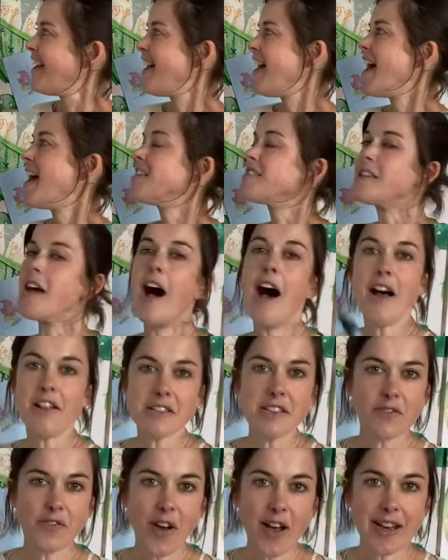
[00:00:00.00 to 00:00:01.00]
It's hard
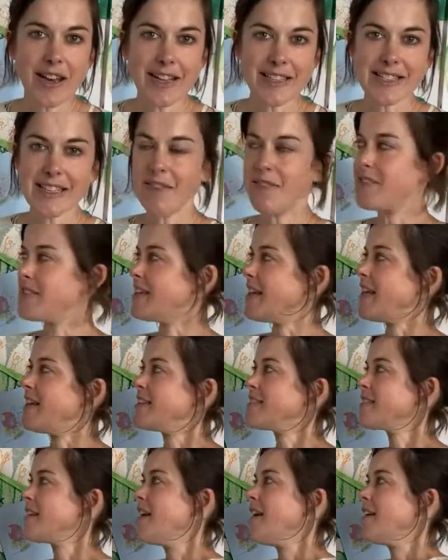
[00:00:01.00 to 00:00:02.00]
to find
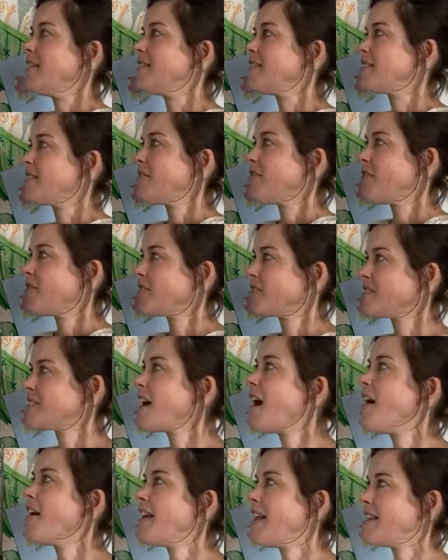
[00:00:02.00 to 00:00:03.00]
activities for
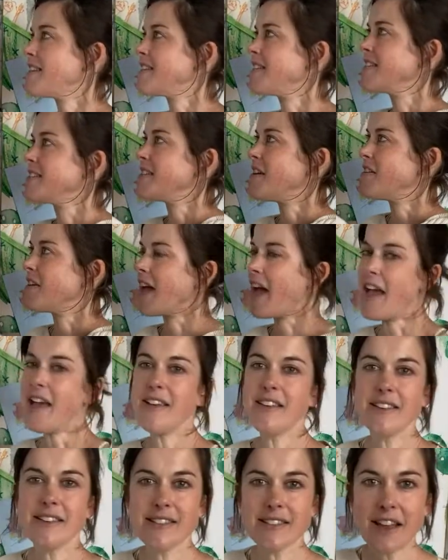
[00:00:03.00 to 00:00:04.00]
star lessons, okay?
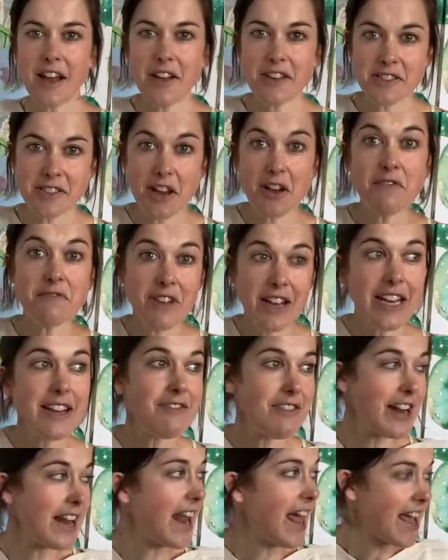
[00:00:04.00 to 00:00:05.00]
Because stars don't really
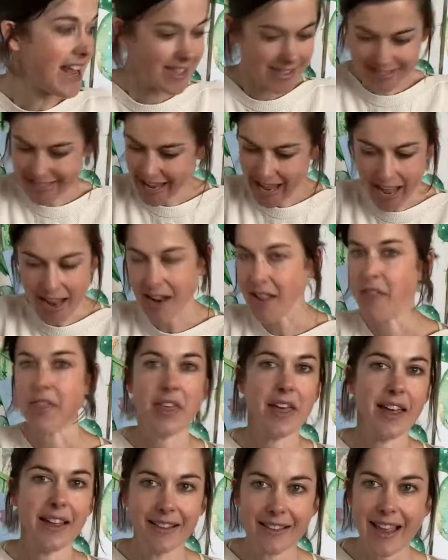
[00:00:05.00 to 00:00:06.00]
relate to
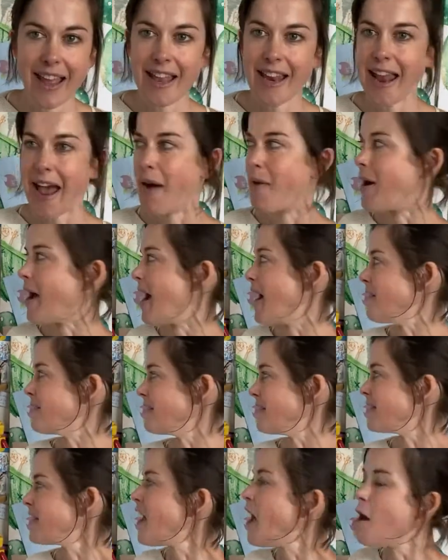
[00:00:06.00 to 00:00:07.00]
anything in our
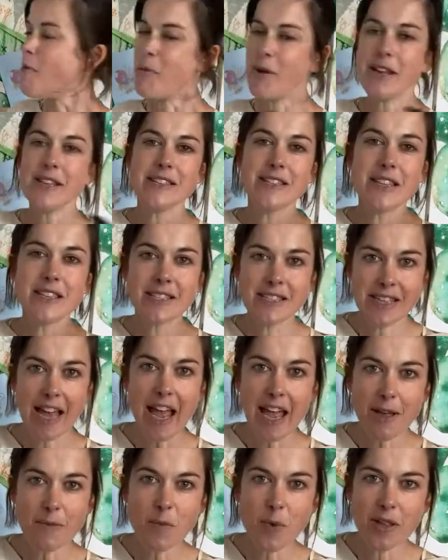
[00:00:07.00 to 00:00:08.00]
houses. But it's the
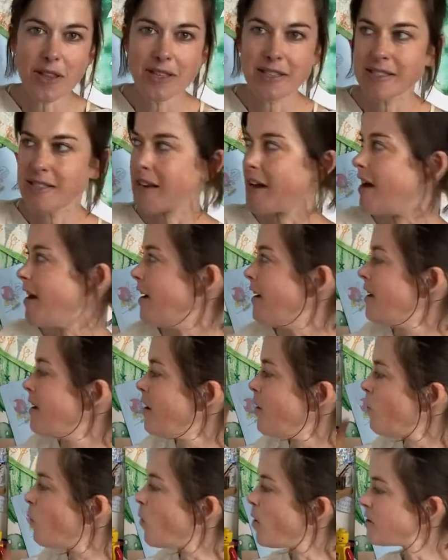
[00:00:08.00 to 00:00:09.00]
same with a star.
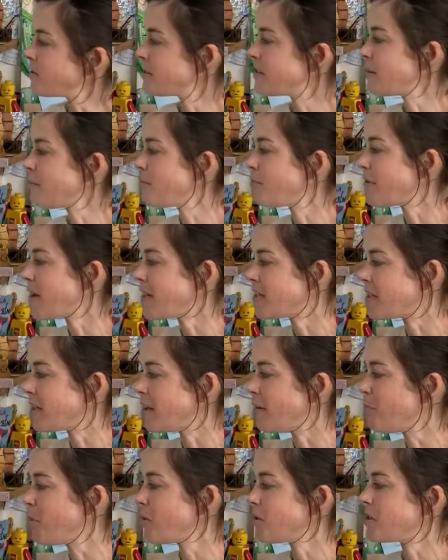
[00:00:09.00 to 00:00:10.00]
What's the pressure
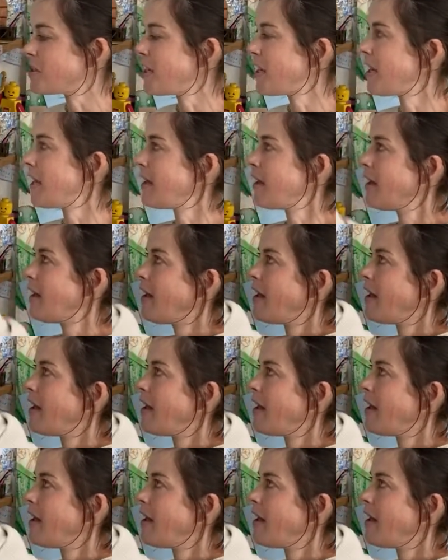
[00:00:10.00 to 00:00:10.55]
pushing